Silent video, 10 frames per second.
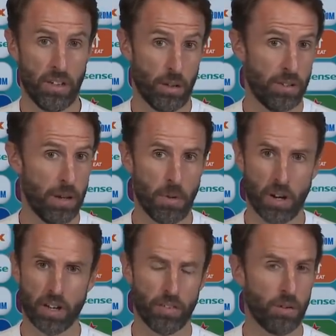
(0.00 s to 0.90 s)
you know,
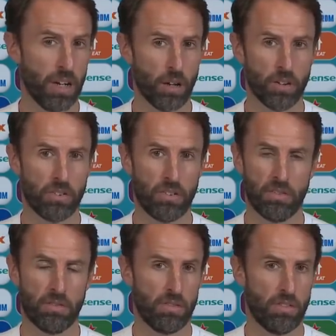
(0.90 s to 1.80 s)
Denmark have only lost
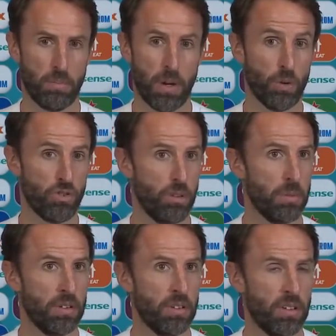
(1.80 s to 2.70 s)
to Belgium,
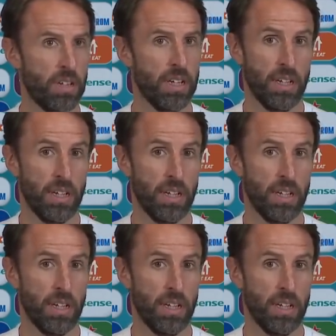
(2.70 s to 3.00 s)
and